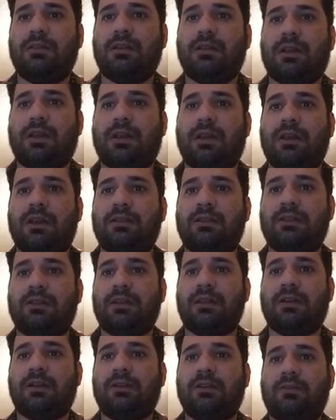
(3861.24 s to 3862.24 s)
and
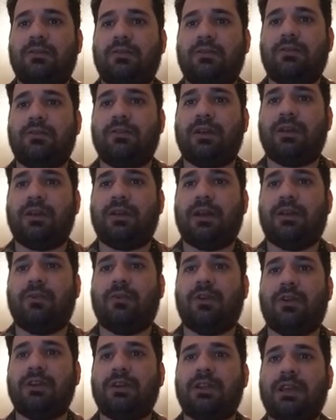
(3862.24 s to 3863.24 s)
there you go, you have
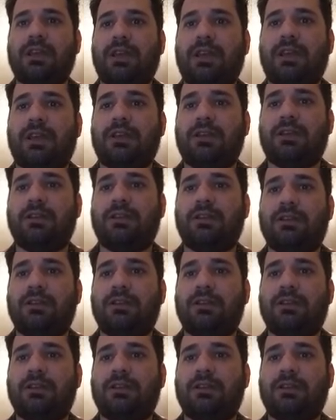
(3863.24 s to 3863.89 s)
1K,